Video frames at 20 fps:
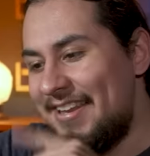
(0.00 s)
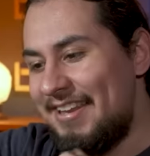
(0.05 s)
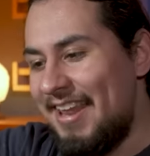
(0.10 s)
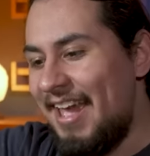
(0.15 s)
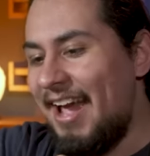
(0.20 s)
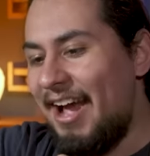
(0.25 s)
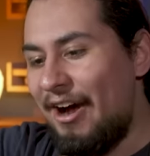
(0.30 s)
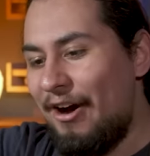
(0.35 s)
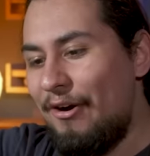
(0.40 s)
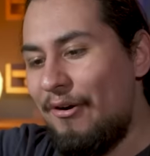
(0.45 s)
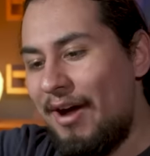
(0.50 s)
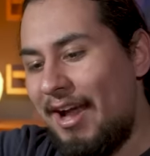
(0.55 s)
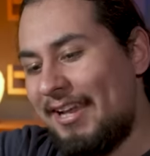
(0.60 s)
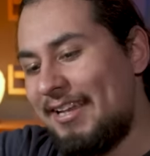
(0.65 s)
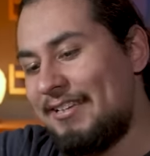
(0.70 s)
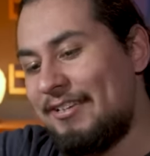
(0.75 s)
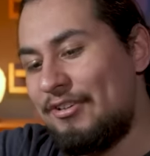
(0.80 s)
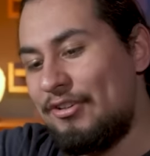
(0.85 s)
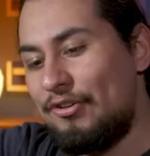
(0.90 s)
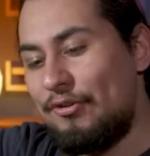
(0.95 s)
Now I
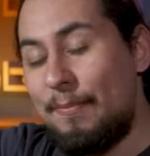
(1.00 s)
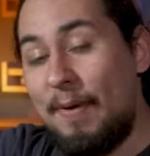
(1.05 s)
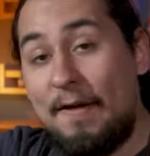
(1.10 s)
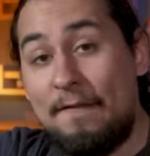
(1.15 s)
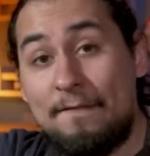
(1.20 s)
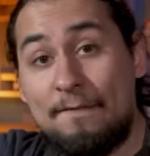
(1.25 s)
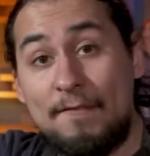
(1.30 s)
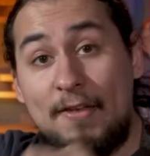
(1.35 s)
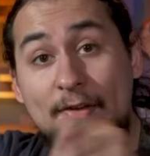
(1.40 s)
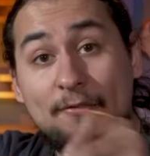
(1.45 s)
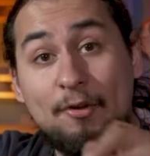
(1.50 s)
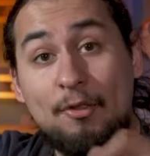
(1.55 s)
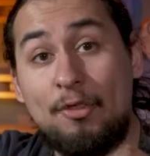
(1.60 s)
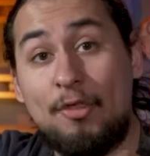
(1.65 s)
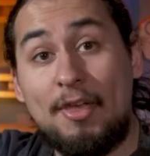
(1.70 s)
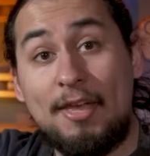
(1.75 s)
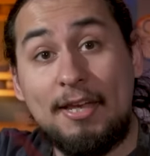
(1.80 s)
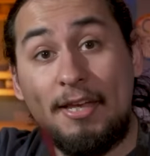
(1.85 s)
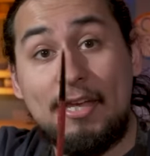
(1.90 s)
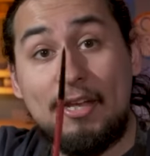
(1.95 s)
get to do my favorite
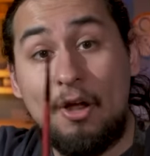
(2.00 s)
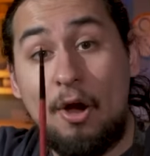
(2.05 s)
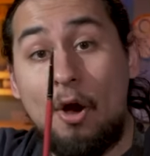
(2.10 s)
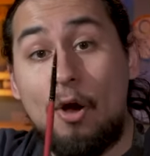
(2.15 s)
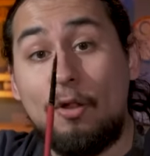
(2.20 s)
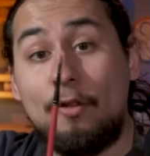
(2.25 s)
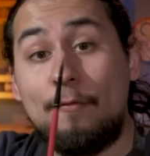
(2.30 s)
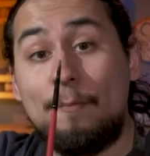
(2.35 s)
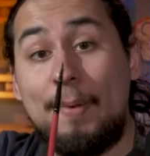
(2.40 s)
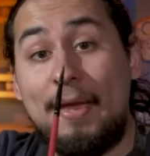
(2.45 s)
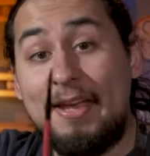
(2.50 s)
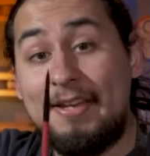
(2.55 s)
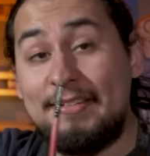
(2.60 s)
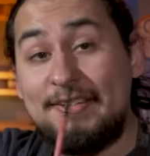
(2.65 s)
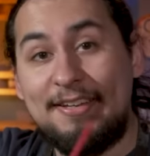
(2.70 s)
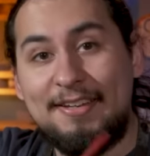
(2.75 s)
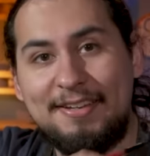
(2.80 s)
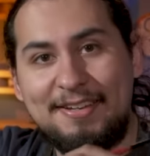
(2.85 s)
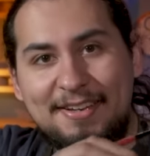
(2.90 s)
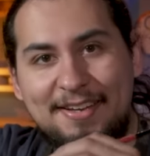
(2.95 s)
thing in all of
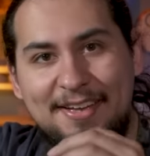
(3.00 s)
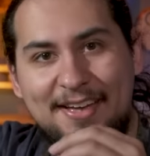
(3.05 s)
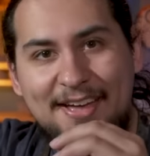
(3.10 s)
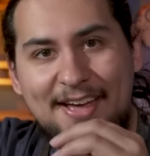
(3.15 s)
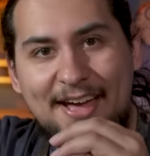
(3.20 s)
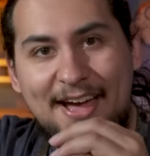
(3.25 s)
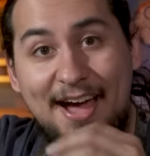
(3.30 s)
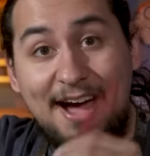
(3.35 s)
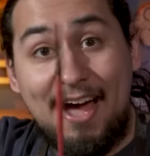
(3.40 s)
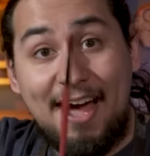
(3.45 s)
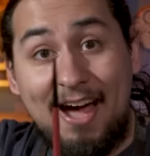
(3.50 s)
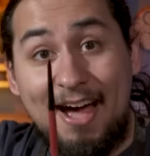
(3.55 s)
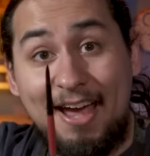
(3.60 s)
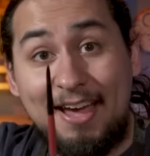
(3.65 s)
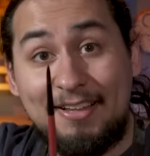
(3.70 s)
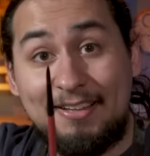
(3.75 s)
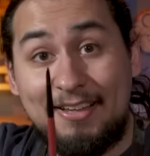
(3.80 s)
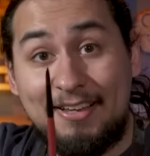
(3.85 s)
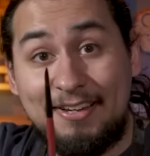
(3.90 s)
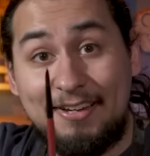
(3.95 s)
painting,
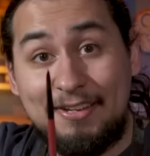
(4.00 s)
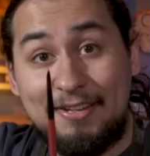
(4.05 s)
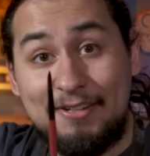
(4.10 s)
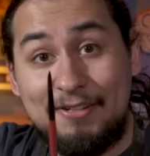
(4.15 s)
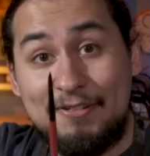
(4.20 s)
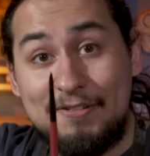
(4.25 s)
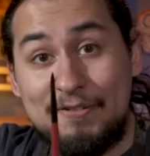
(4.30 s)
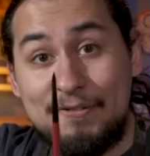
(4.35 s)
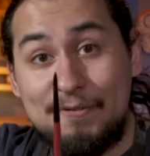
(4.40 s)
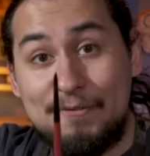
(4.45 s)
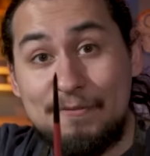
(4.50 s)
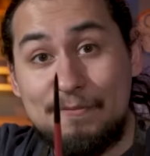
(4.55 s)
highlighting.